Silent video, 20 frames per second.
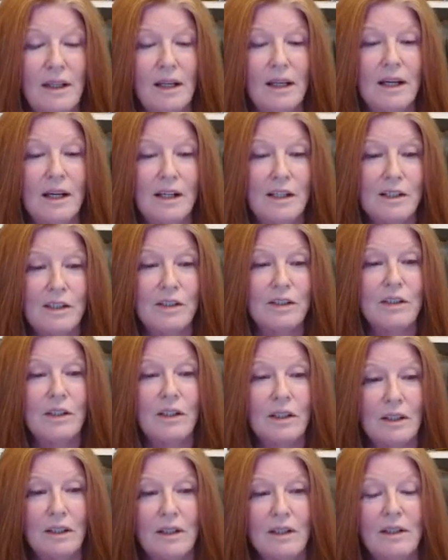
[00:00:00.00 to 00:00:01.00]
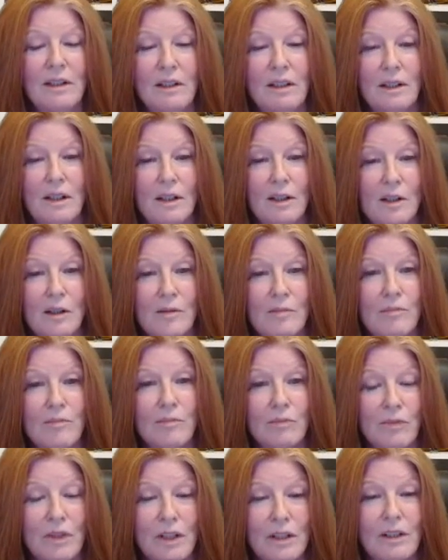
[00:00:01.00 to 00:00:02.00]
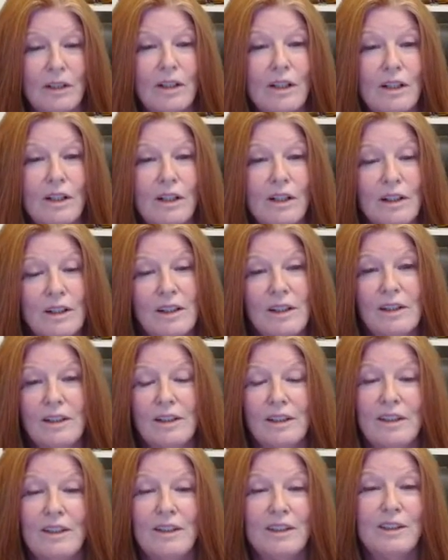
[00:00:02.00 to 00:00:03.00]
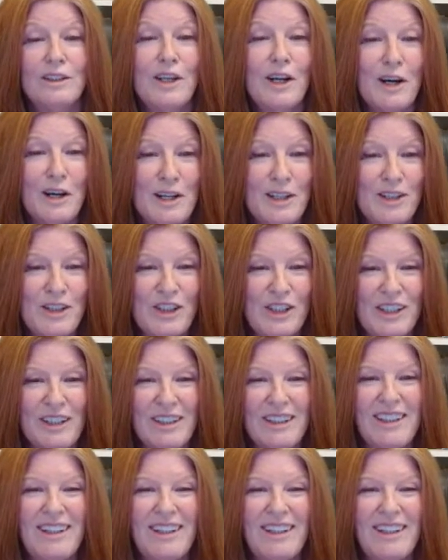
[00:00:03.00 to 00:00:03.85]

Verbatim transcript: and um, a little nudge